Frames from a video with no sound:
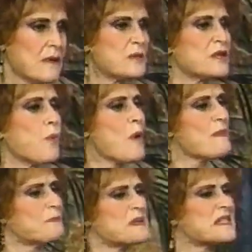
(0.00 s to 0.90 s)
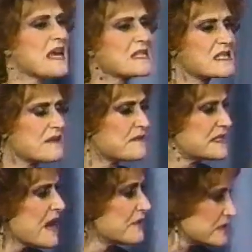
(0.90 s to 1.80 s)
It was a woman possessed of
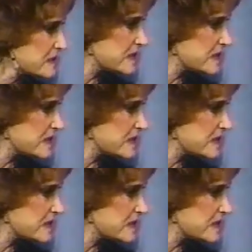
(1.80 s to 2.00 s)
devils.